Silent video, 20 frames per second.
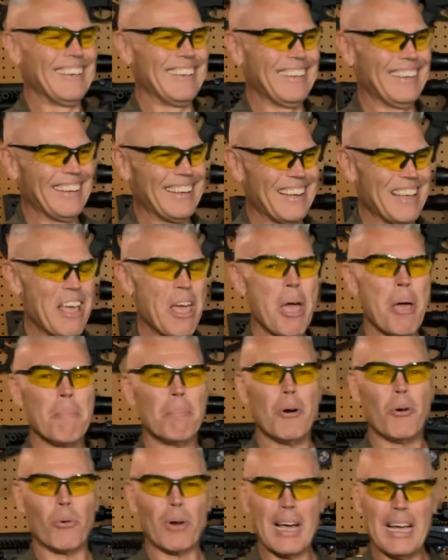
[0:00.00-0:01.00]

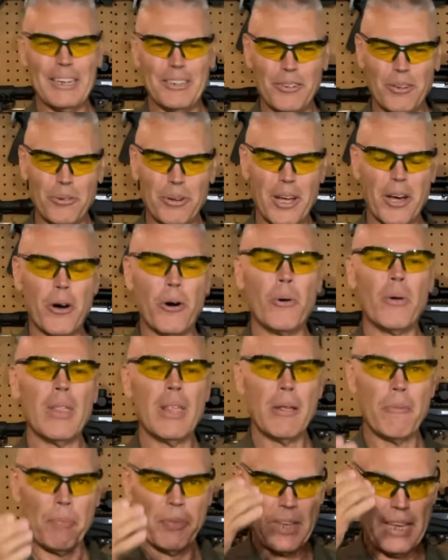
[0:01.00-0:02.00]
but what I do know
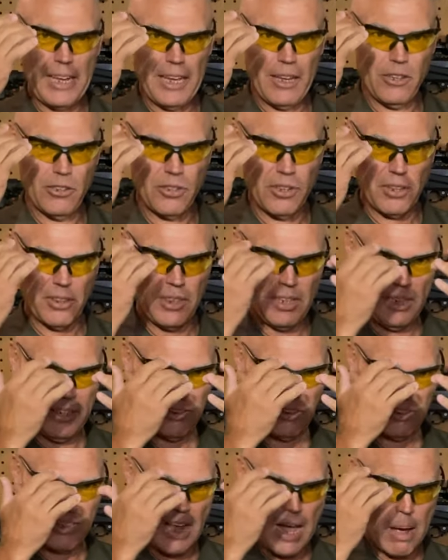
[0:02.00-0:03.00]
is
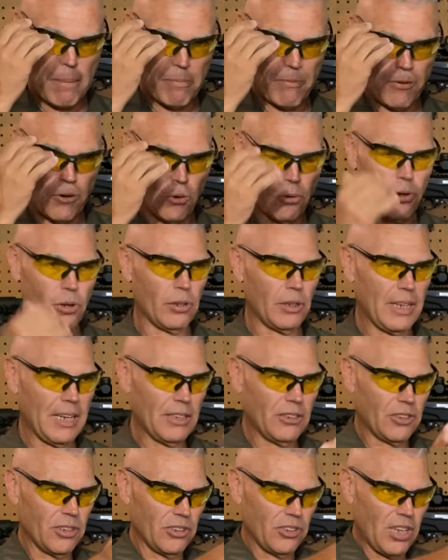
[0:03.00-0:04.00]
these top focal
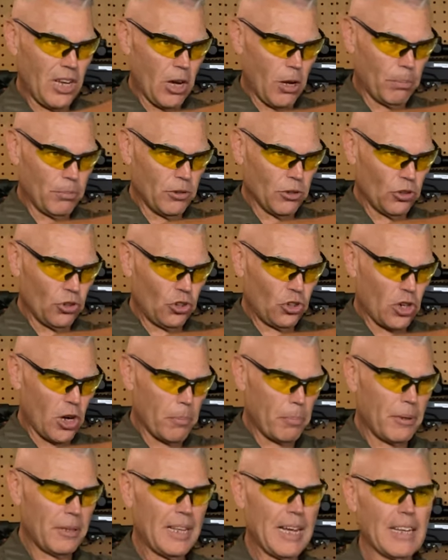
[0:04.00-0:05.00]
lenses help to
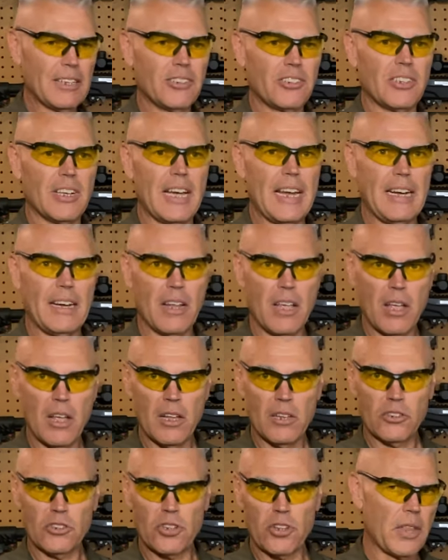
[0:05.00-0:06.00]
sharpen that sight
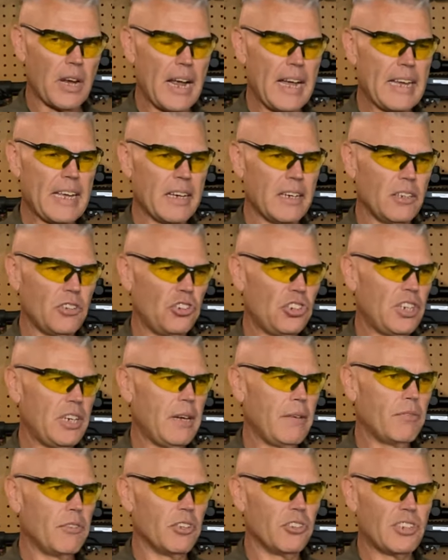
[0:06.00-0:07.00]
so that I can
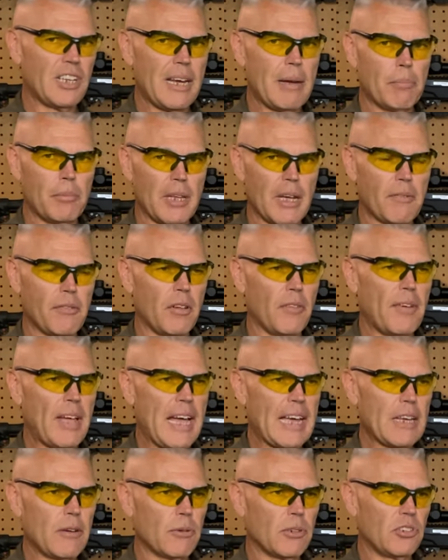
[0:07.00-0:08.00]
achieve the same level of
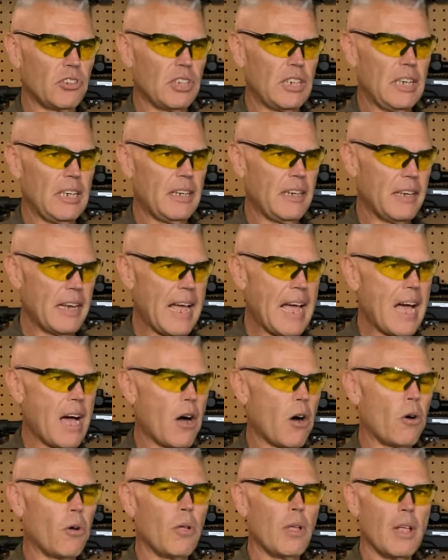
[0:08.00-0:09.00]
accuracy
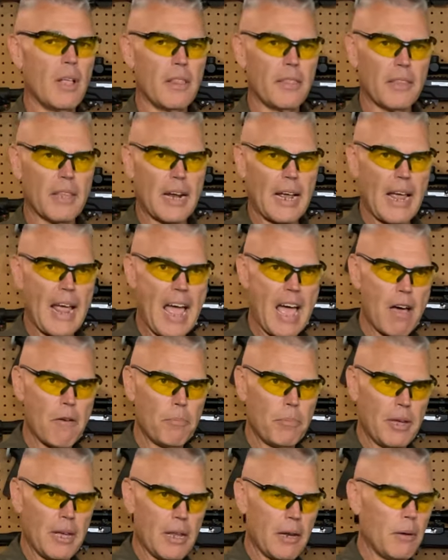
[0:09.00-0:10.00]
now that I
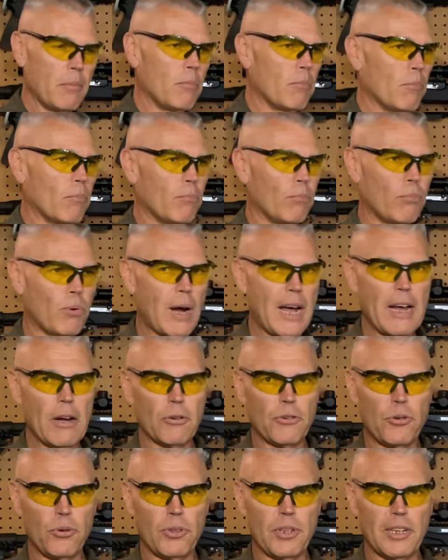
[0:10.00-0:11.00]
have been
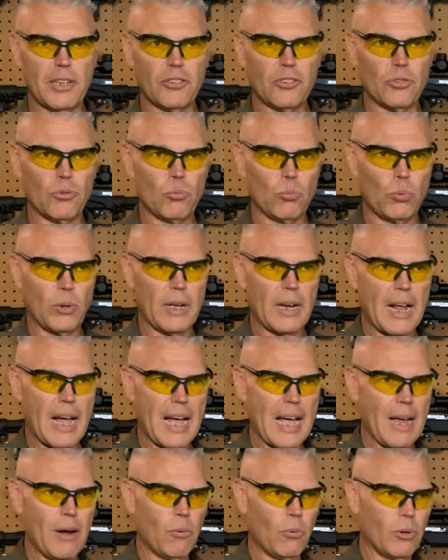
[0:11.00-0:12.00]
prior to this when
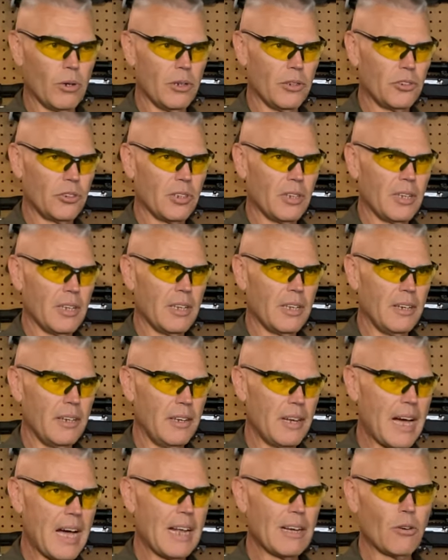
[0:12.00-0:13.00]
I was
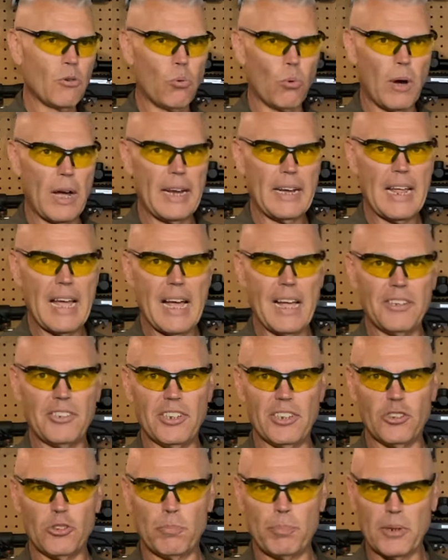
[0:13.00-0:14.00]
not quite
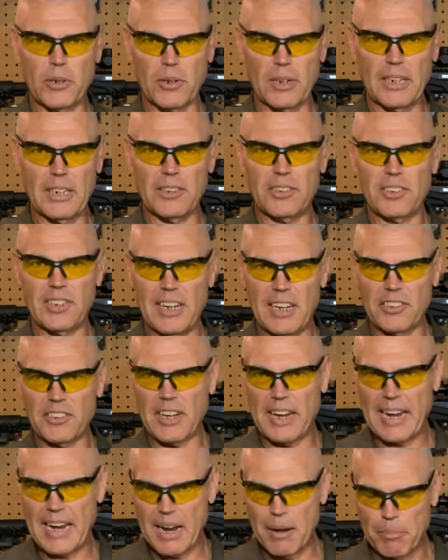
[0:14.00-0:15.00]
as experienced as
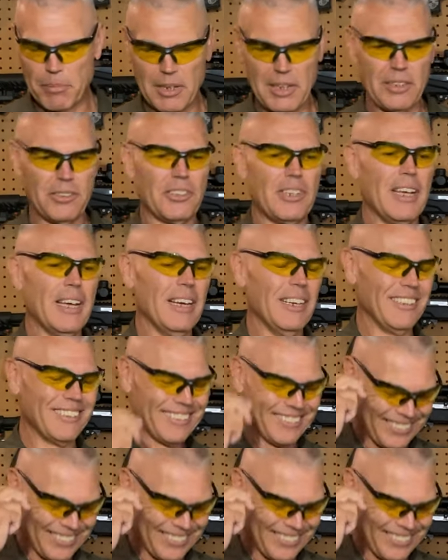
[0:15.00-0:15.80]
I am these days.